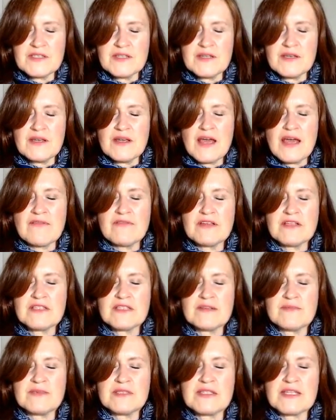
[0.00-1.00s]
Having
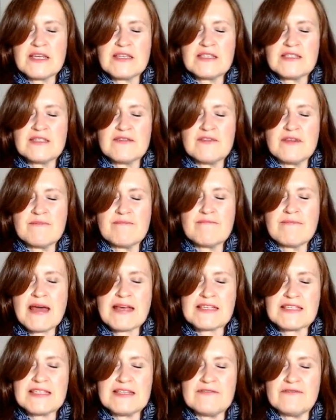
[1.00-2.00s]
some sense of the
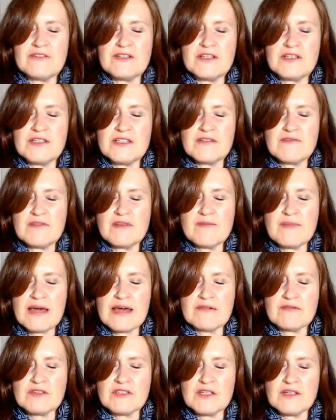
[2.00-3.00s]
massiveness of the
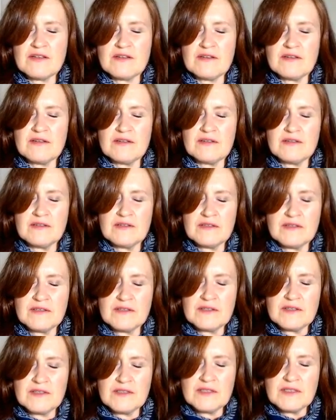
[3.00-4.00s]
mountain,
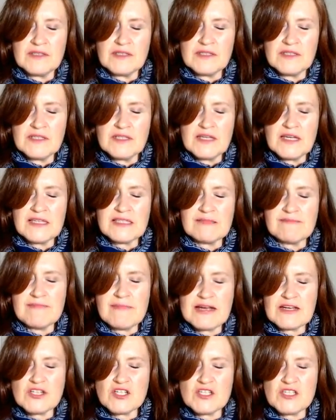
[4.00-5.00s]
its
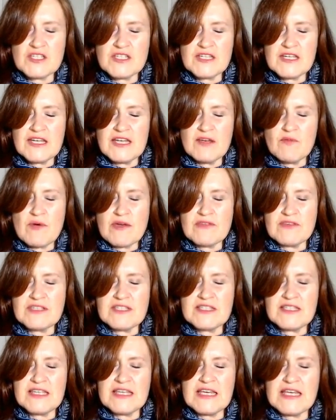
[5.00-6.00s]
majesty, whether
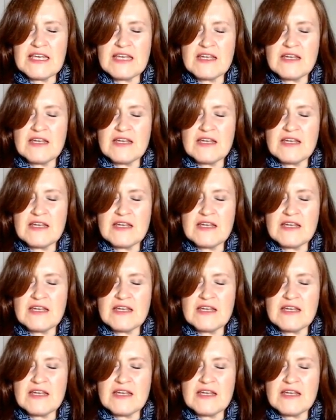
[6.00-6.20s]
seen